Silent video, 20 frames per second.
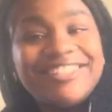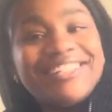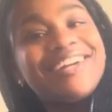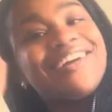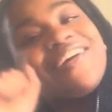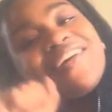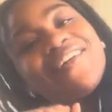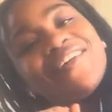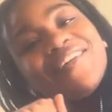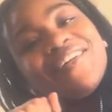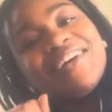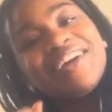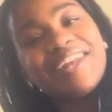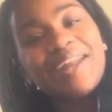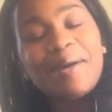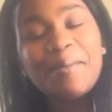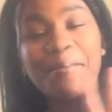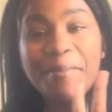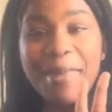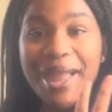your girl and
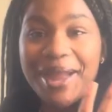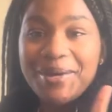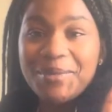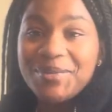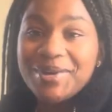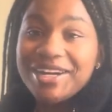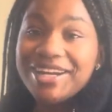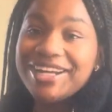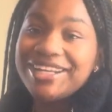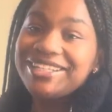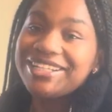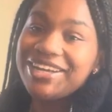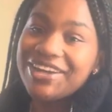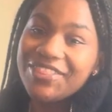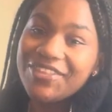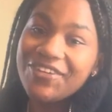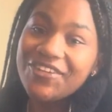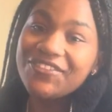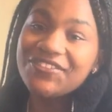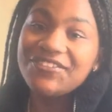I'm back with
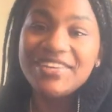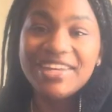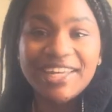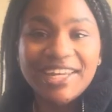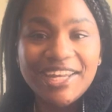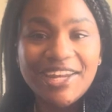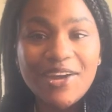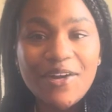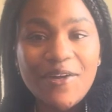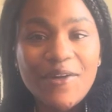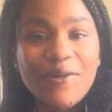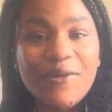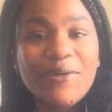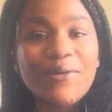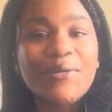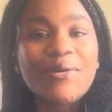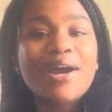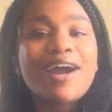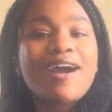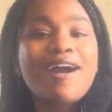another
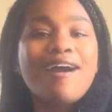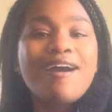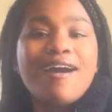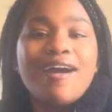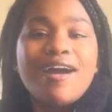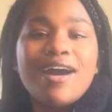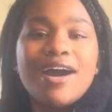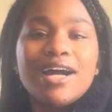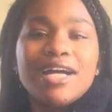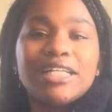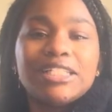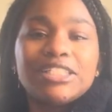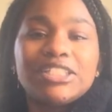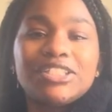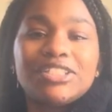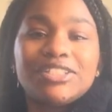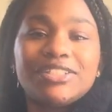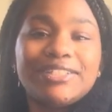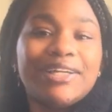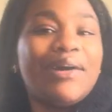video.
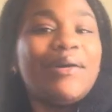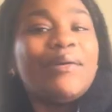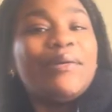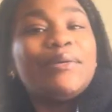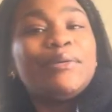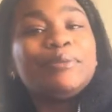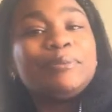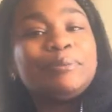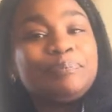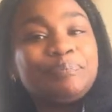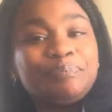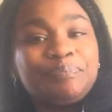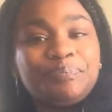So,